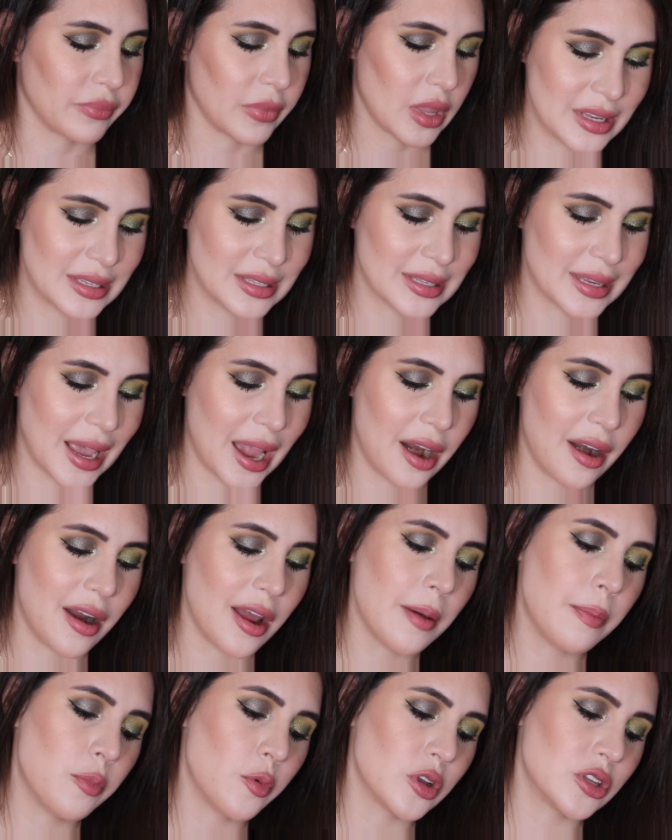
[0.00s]

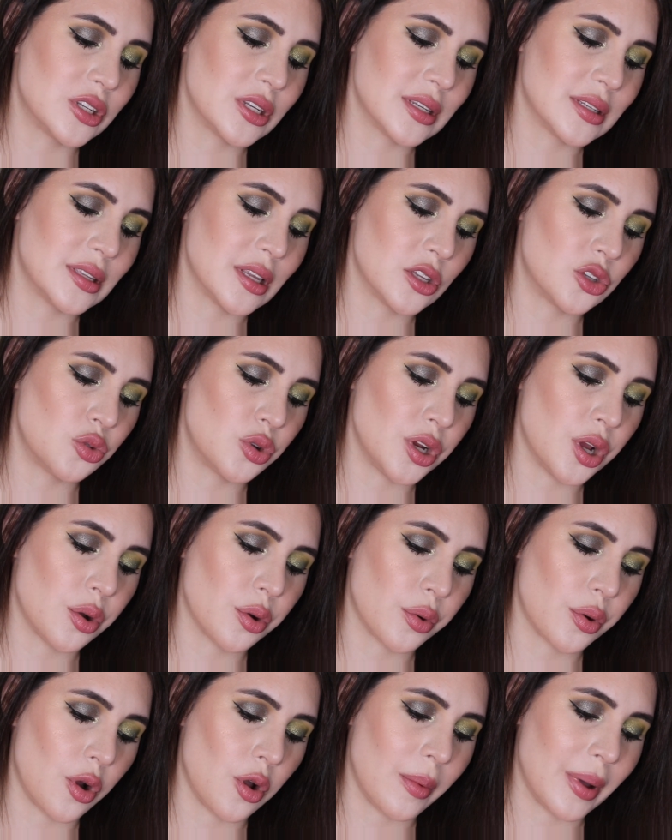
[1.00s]
Scarab, which is the
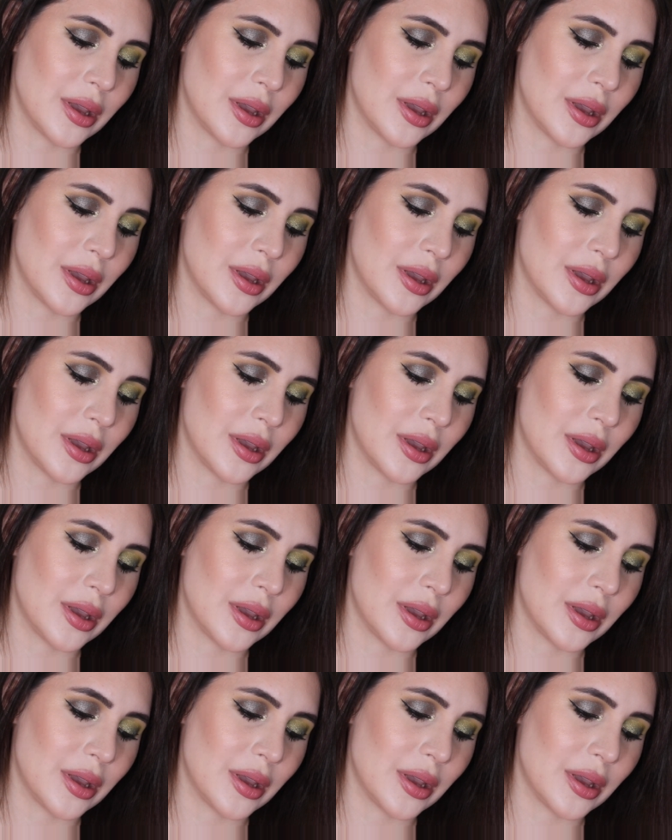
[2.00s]
Triochrome